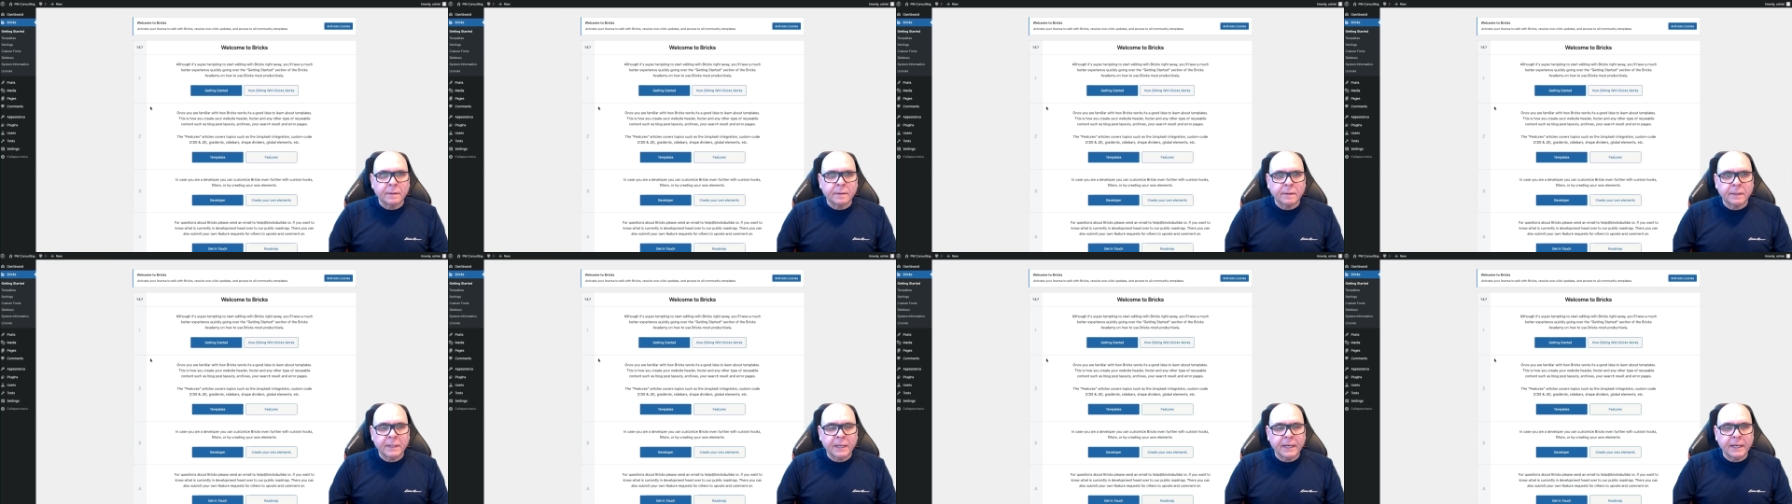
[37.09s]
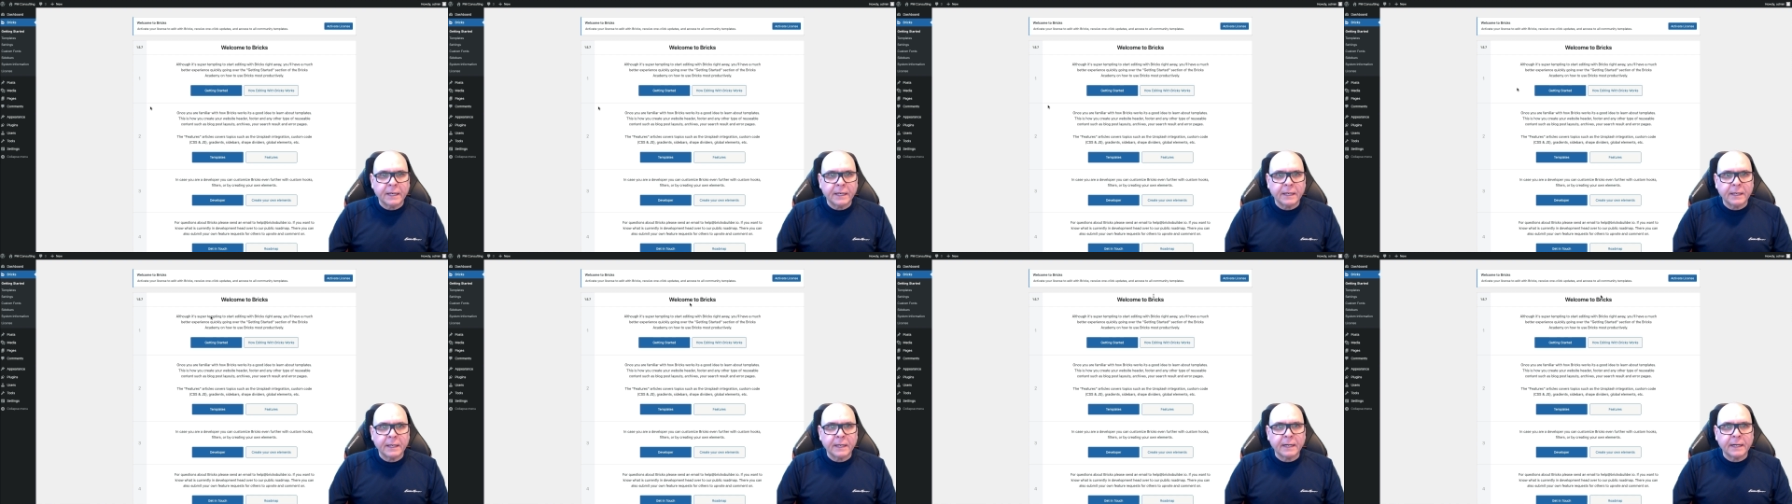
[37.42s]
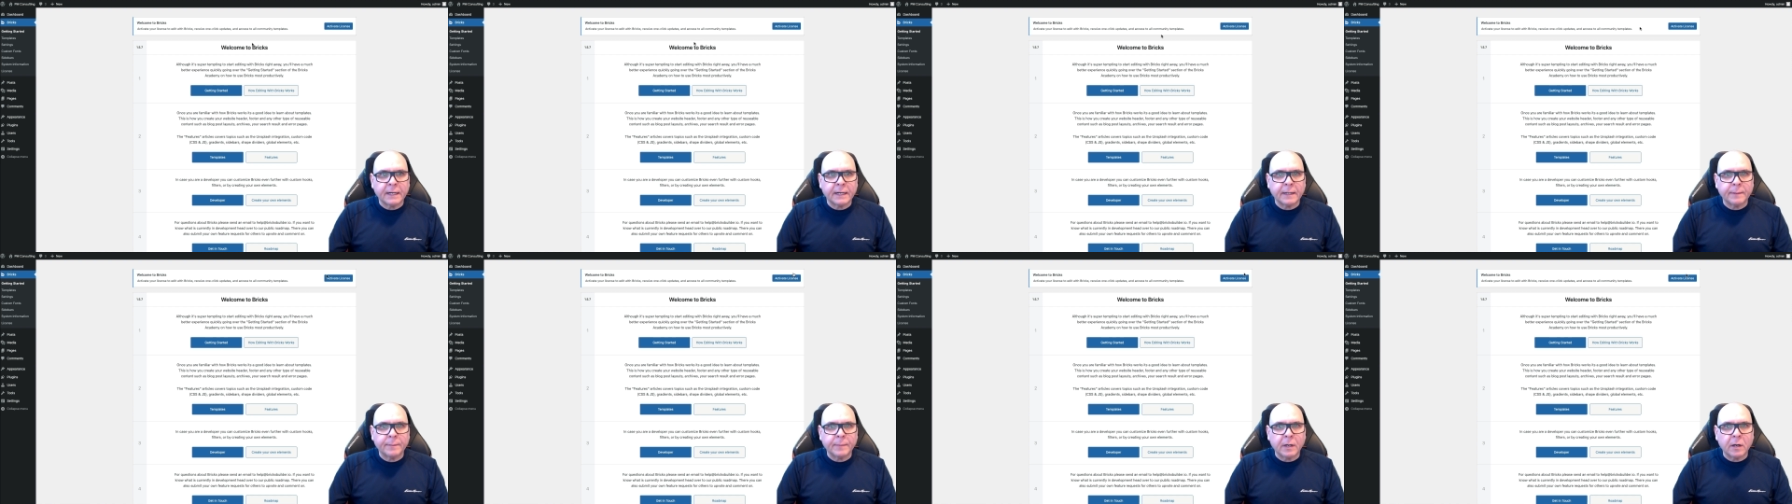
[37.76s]
Okay,
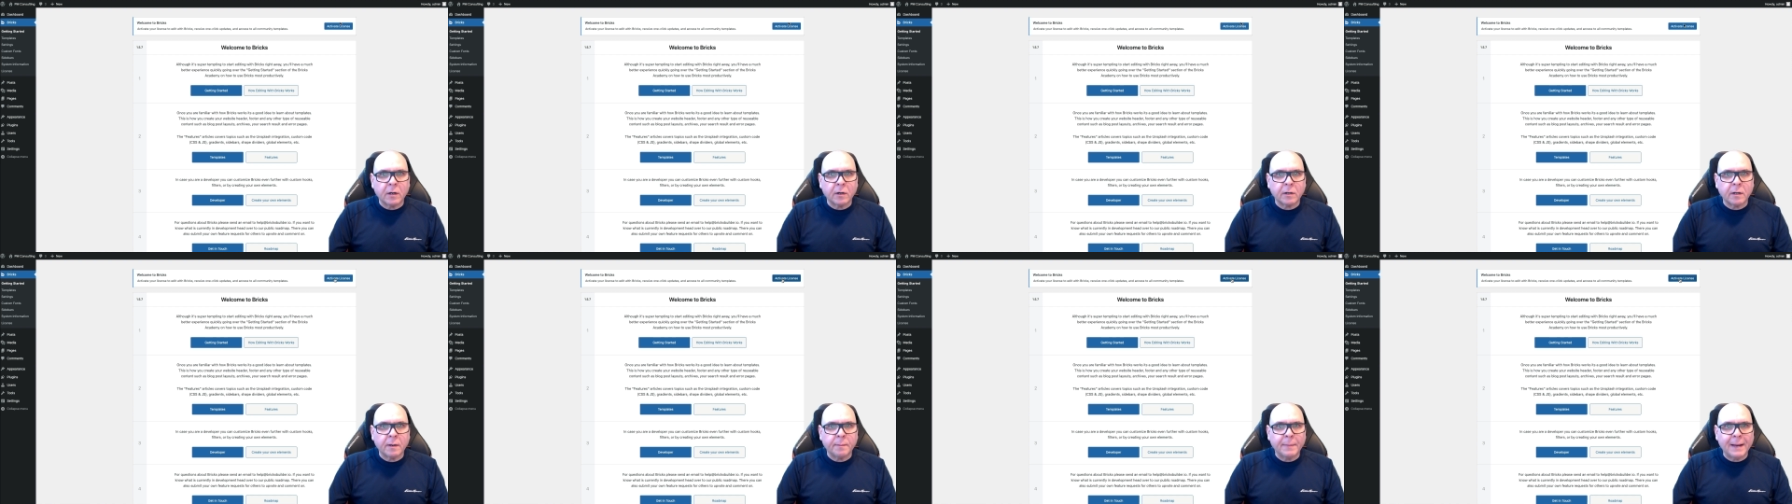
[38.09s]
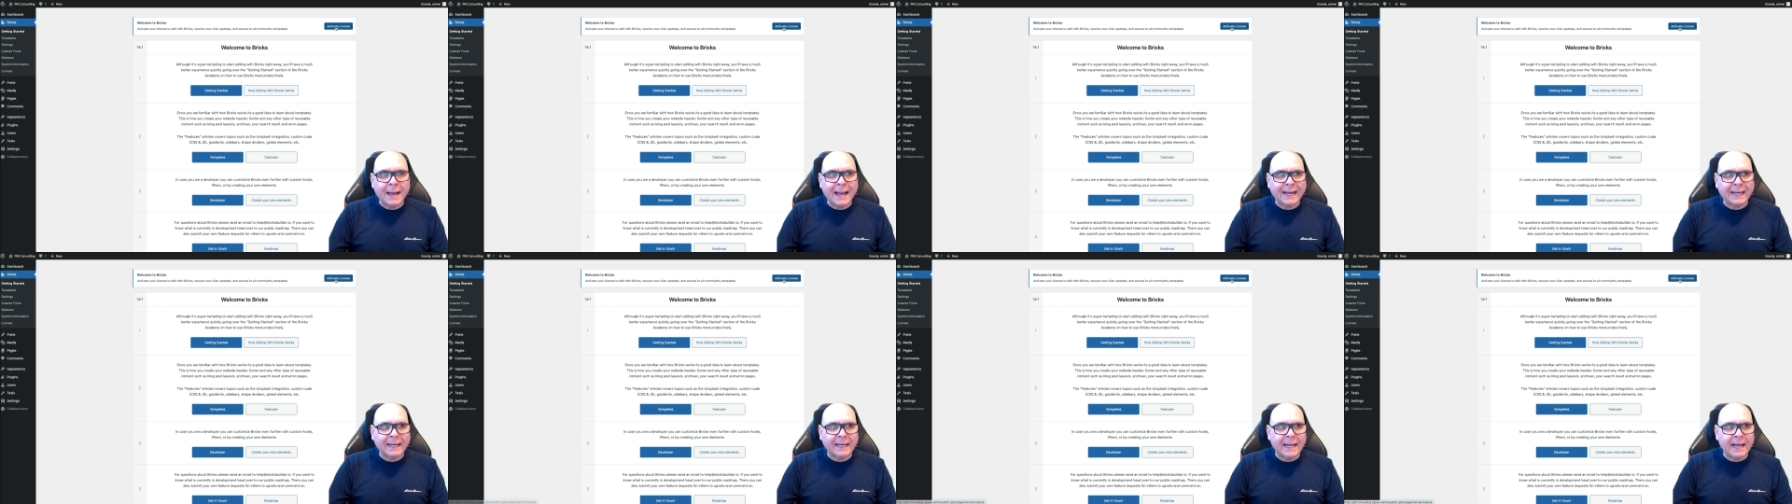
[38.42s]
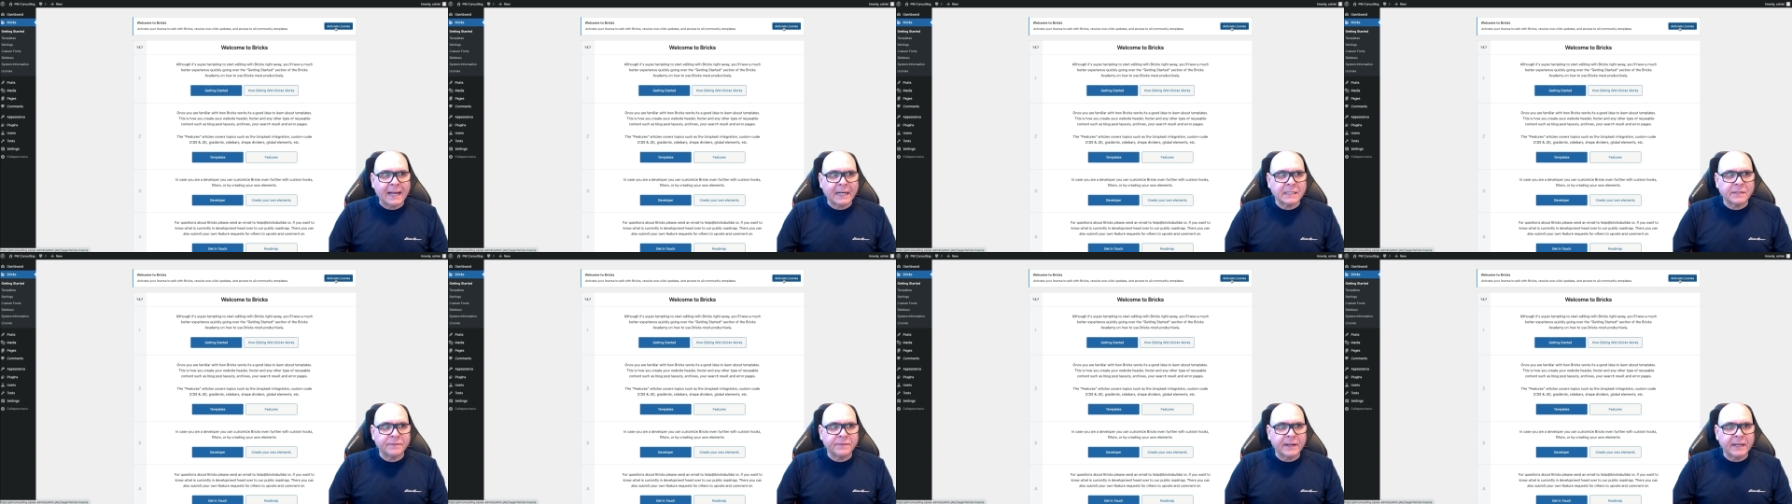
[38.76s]
I'll come back and
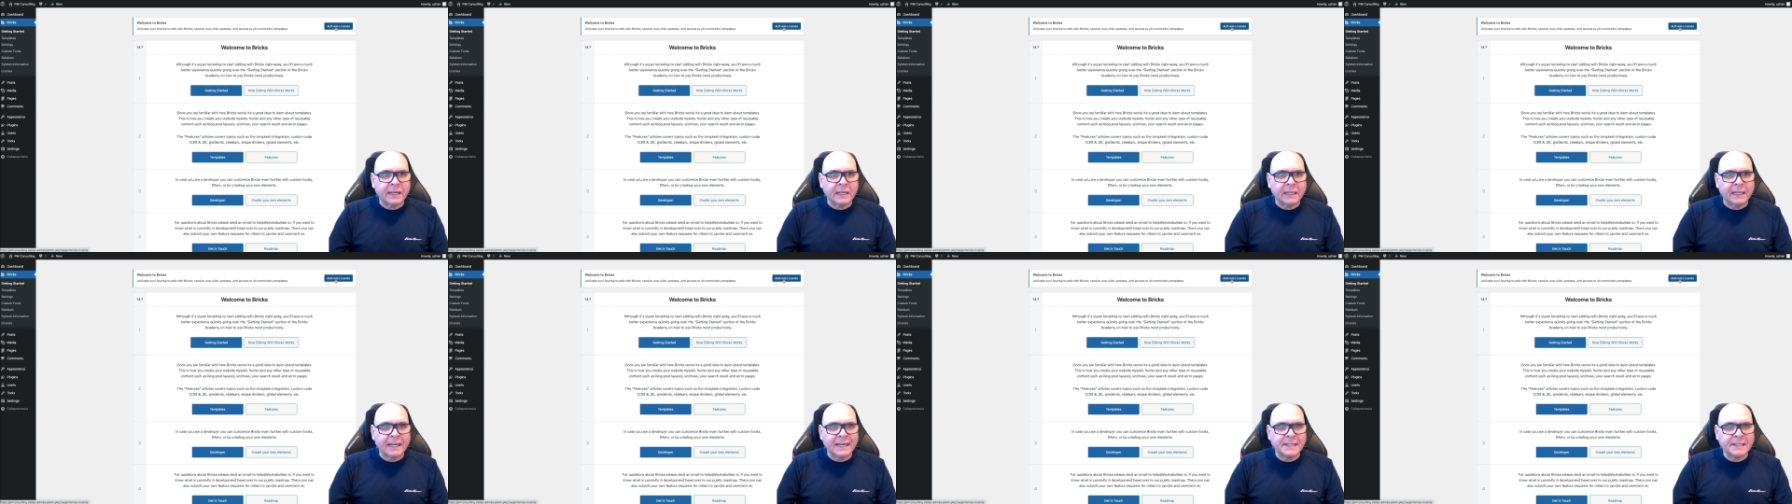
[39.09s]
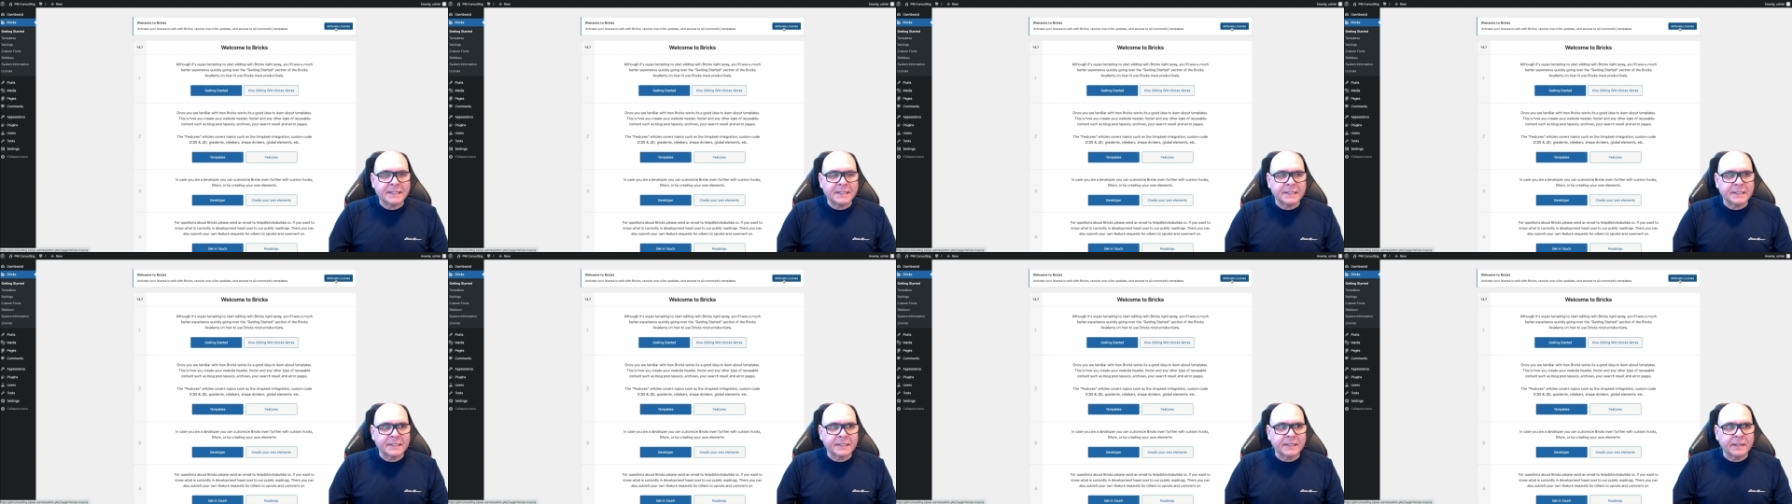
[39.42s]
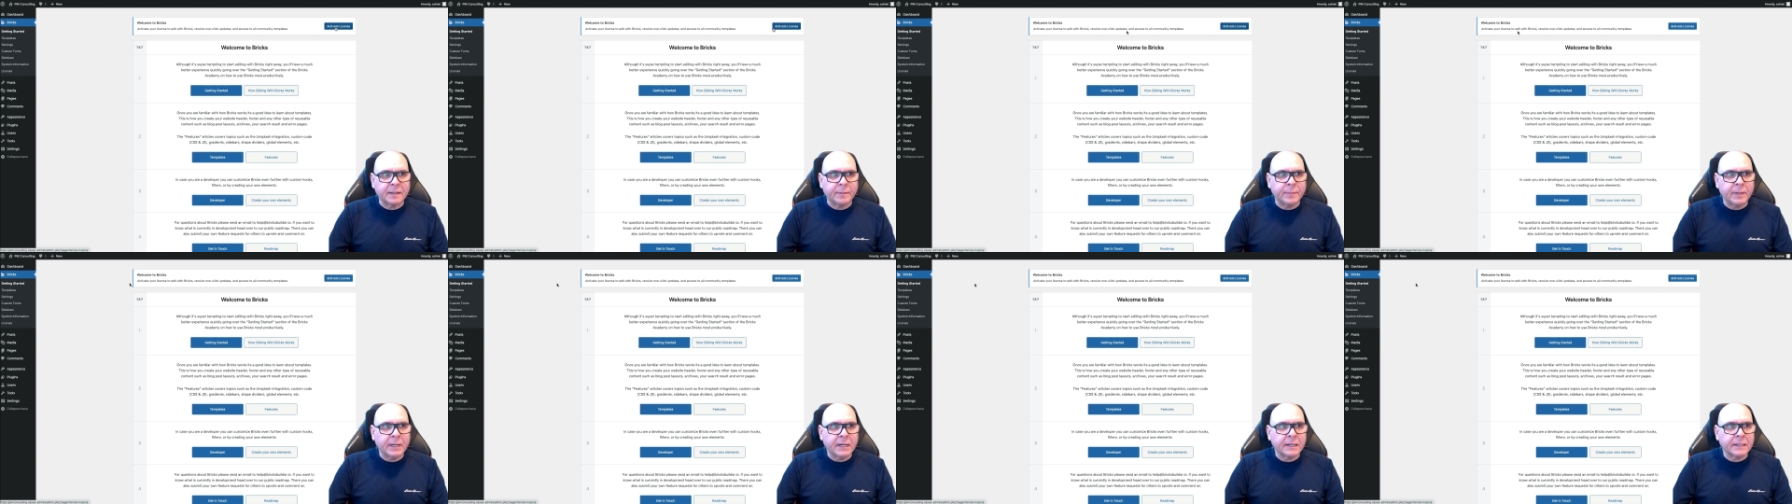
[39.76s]
activate license in
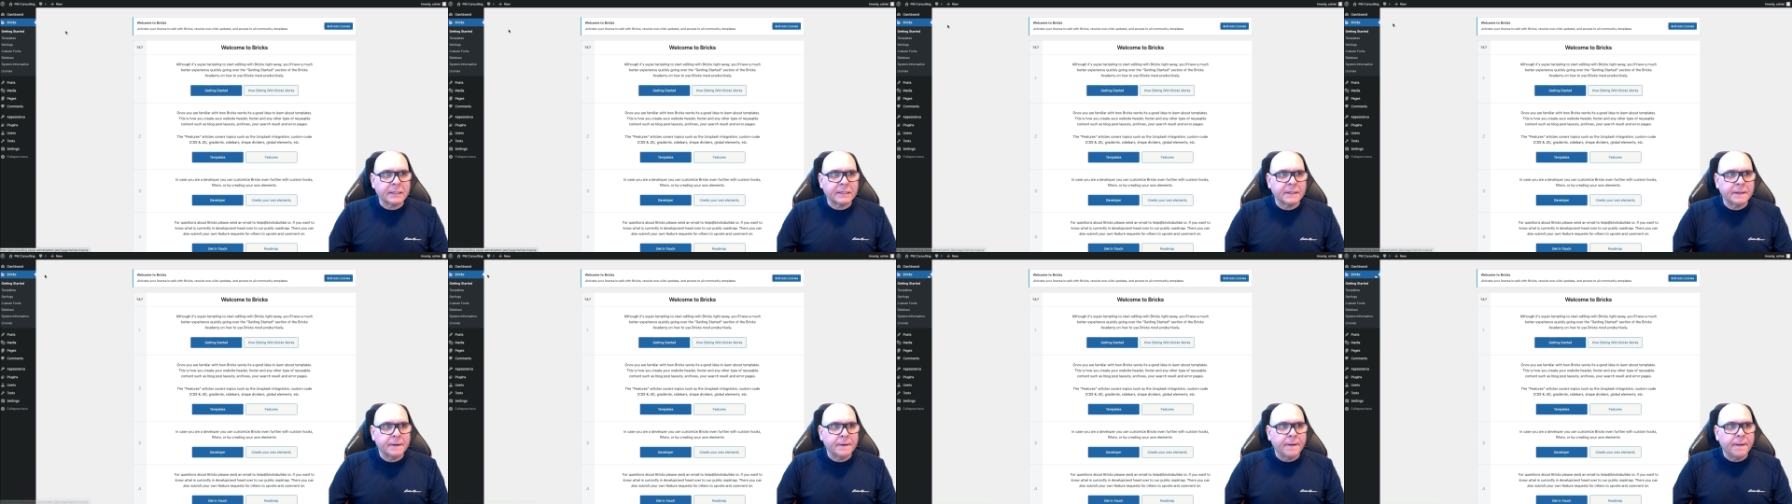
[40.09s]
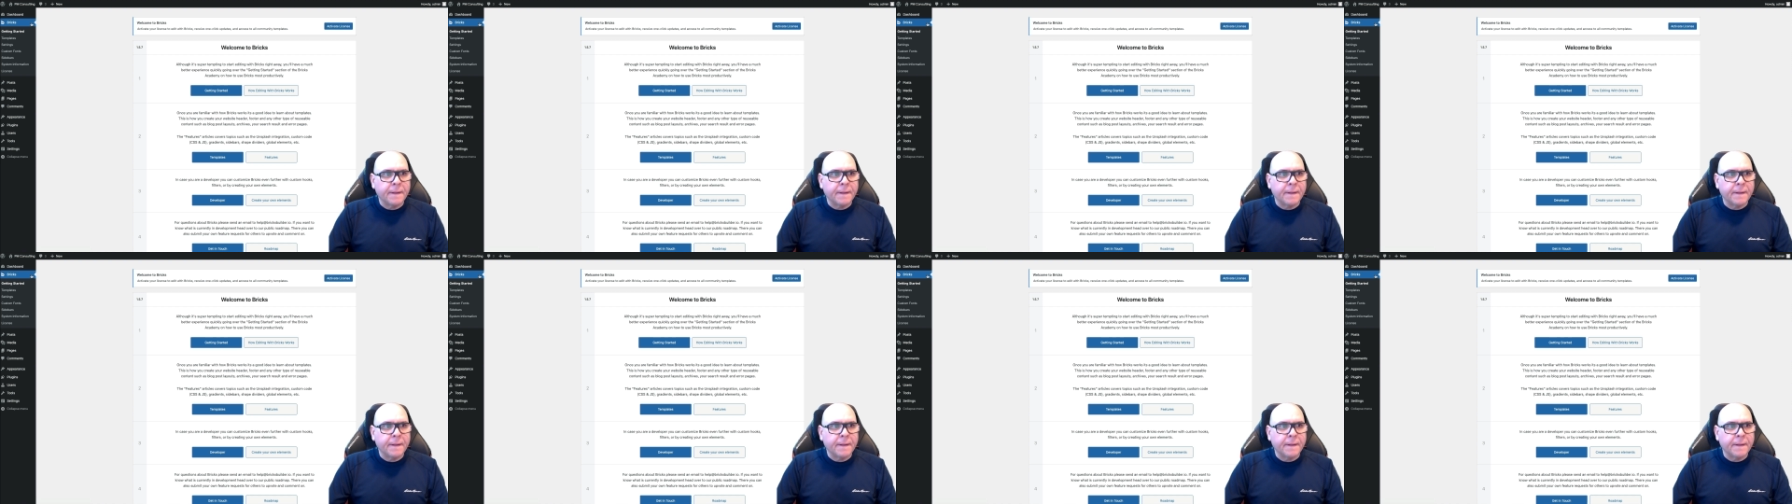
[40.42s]
a minute.